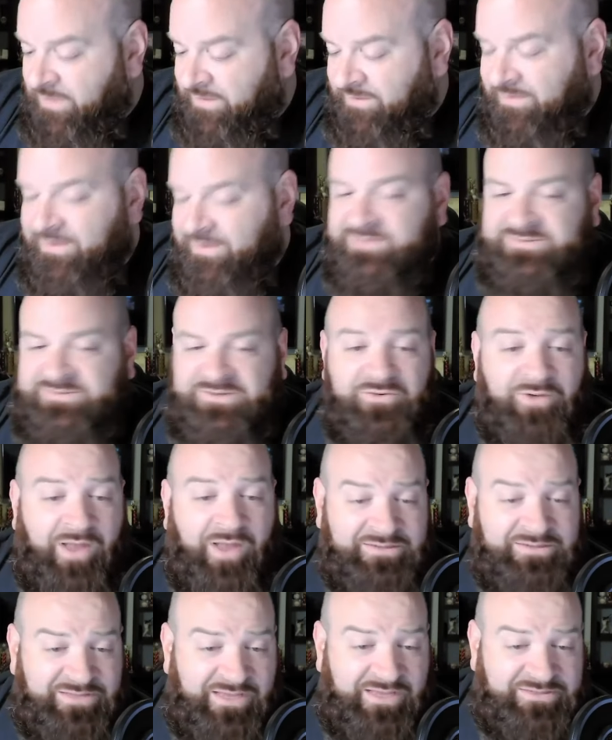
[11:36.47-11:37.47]
Nonetheless,
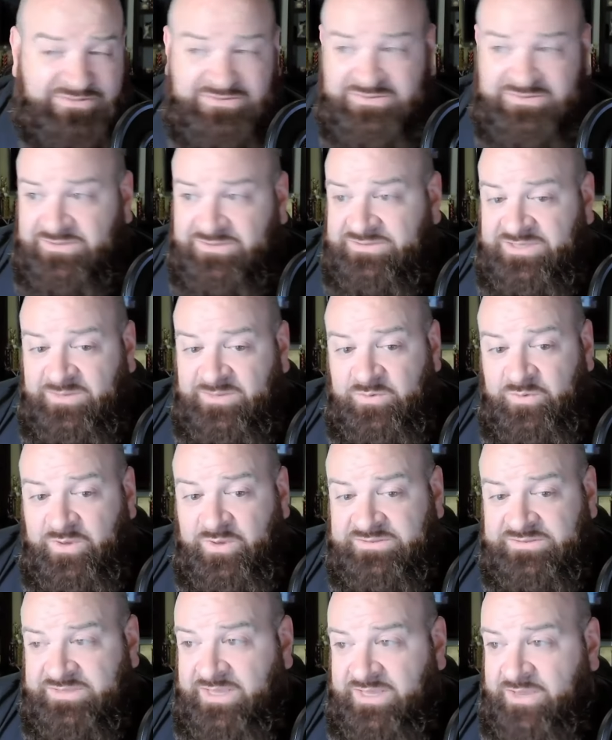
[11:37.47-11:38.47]
congratulations to the Team
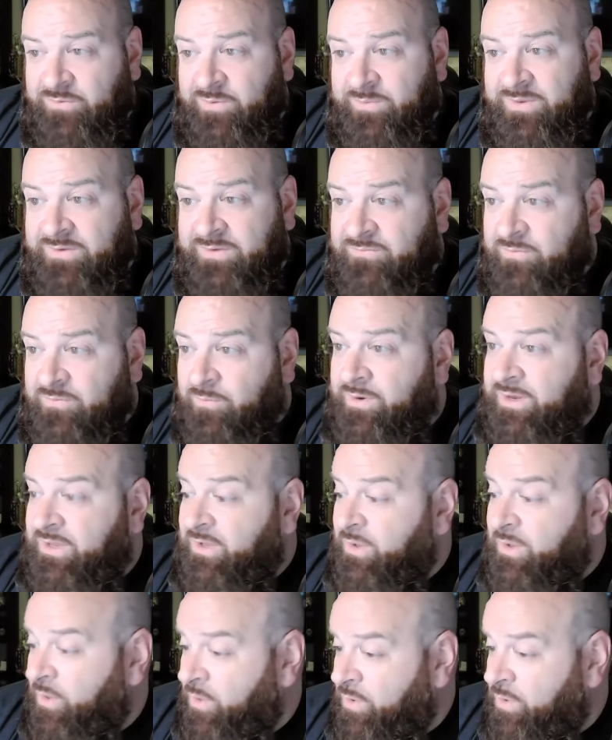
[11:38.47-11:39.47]
USA women for
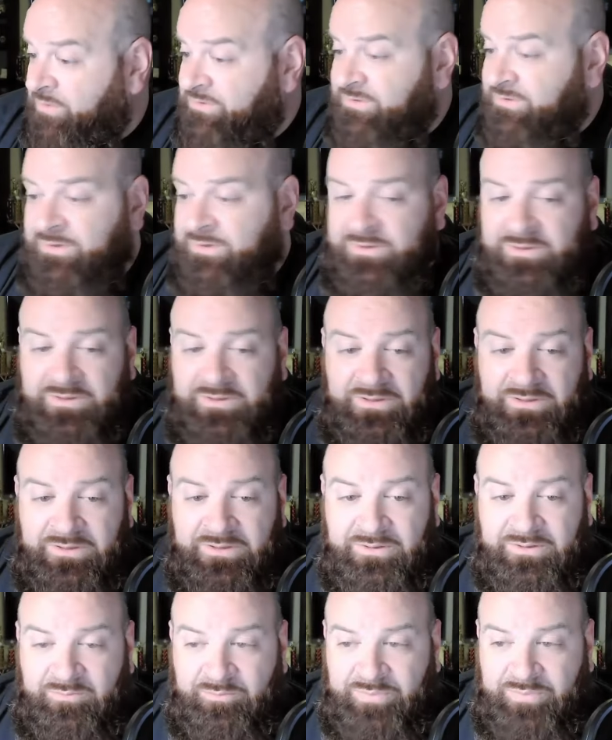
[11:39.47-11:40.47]
winning gold.
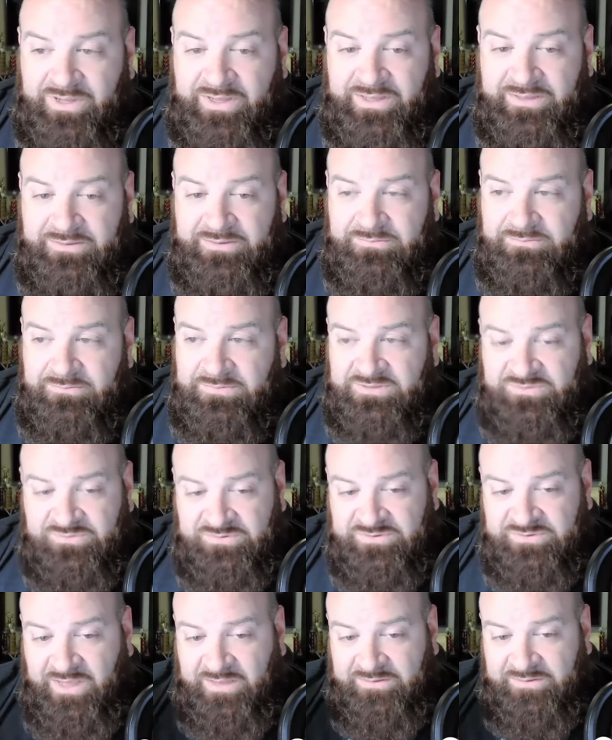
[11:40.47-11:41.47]
But
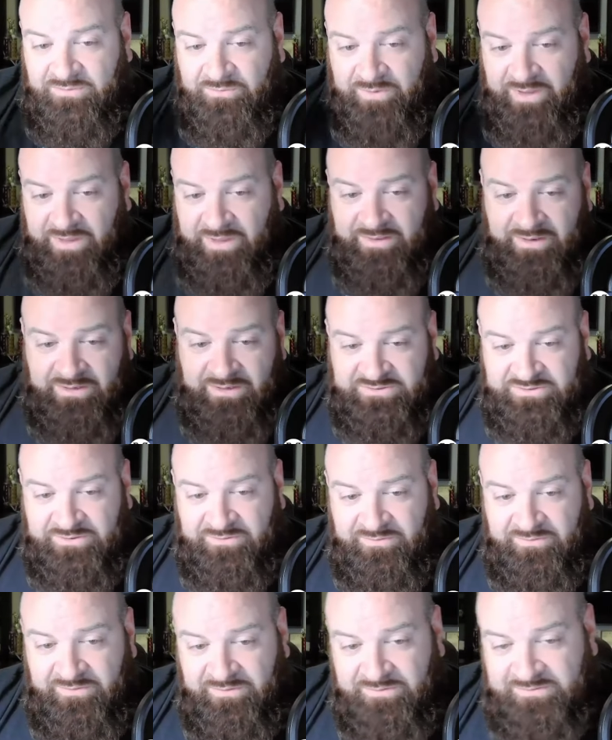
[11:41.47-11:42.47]
this was not the way that it
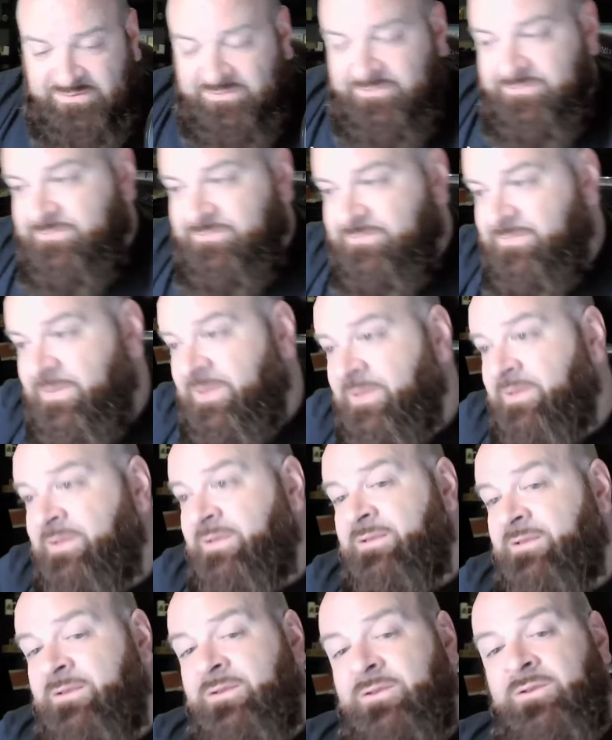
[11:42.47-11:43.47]
should have looked.
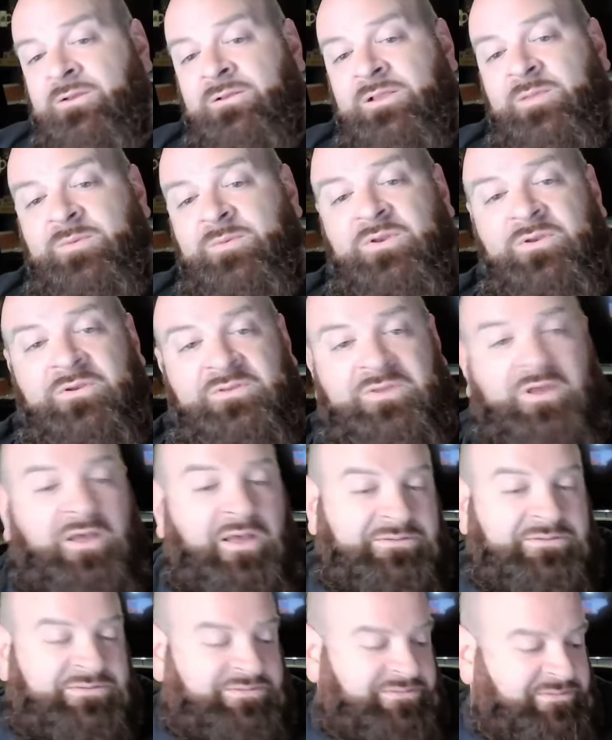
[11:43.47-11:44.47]
Let me know your
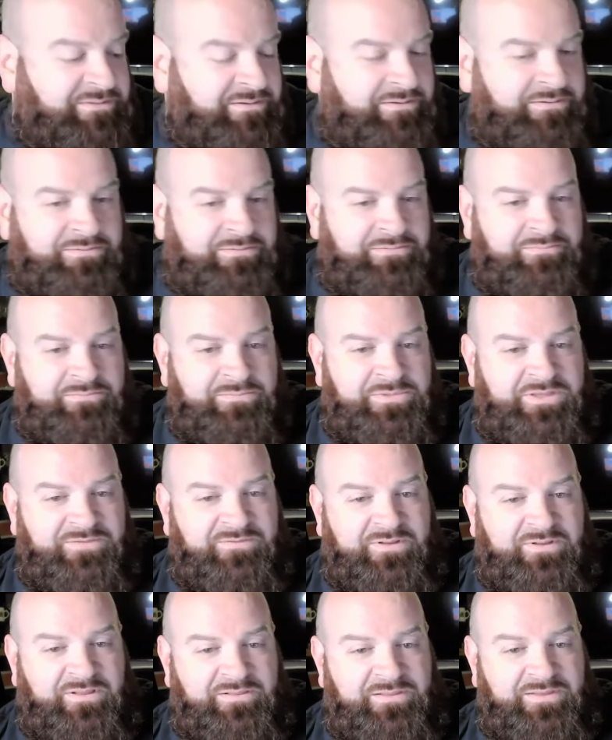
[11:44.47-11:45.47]
thoughts.
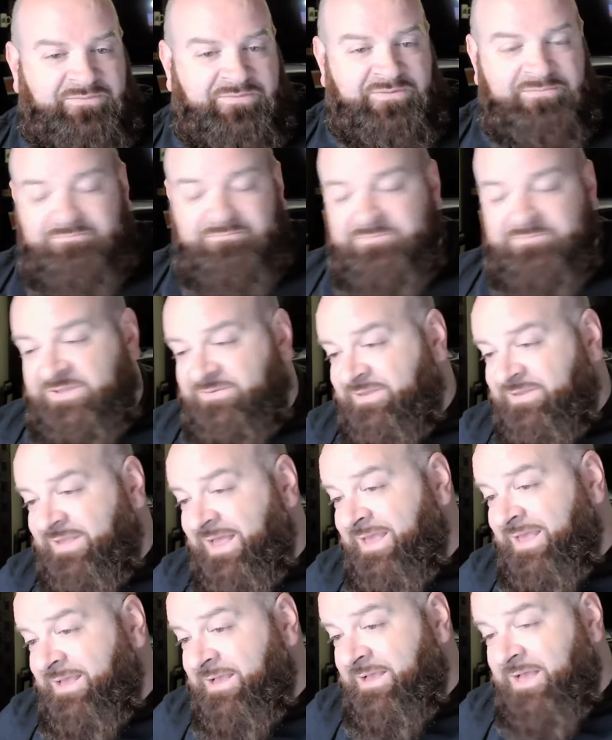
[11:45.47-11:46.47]
Leave a
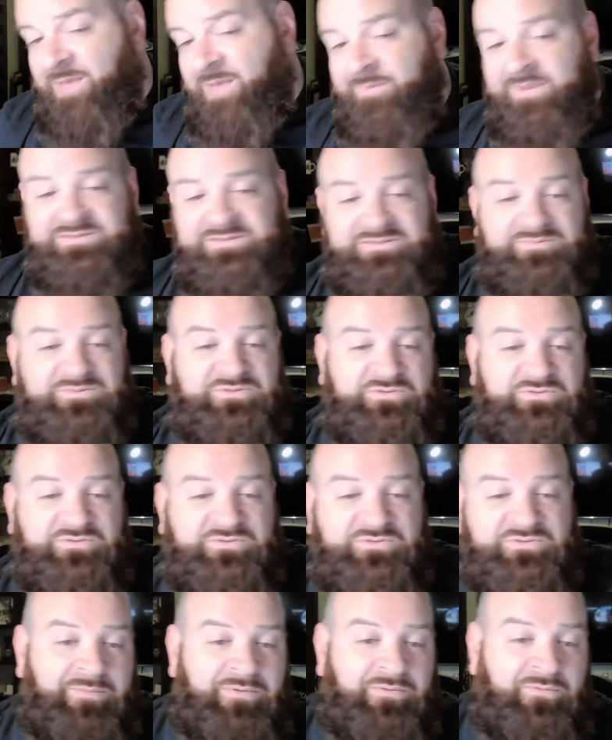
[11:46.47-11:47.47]
like, comment,
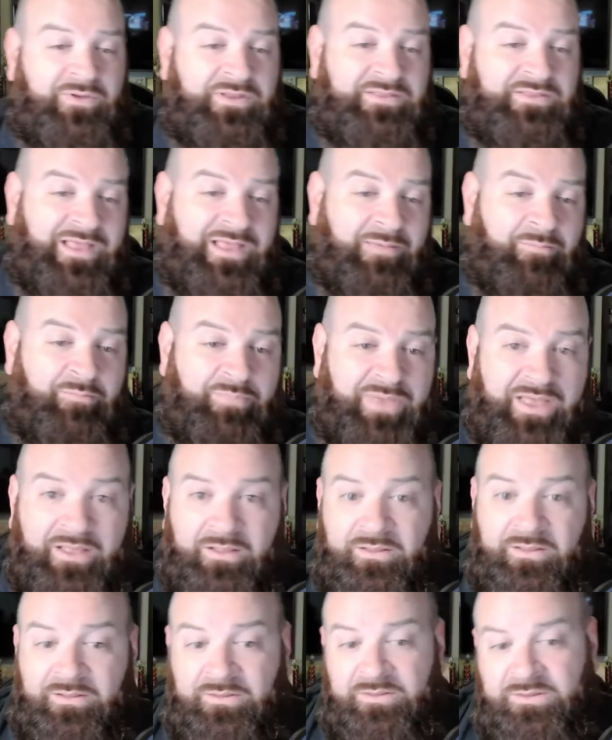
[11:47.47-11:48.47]
subscribe, and ring that
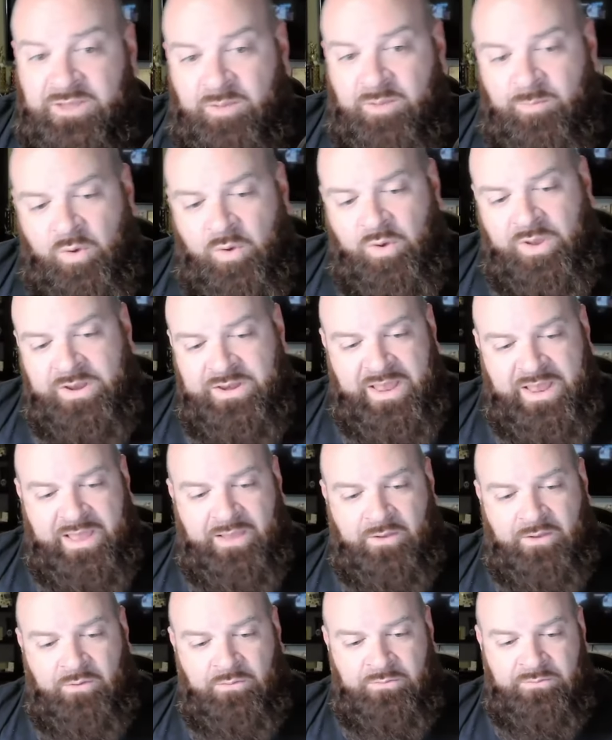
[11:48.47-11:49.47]
bell. Come on
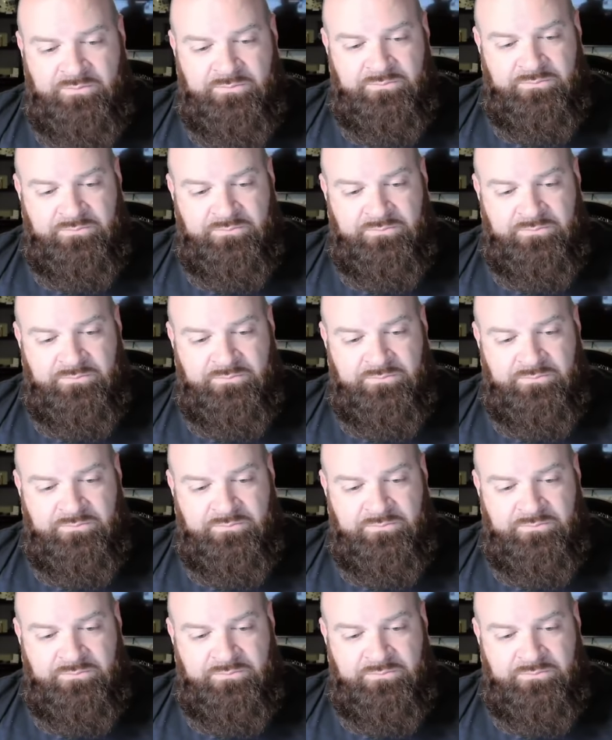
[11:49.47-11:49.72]
now.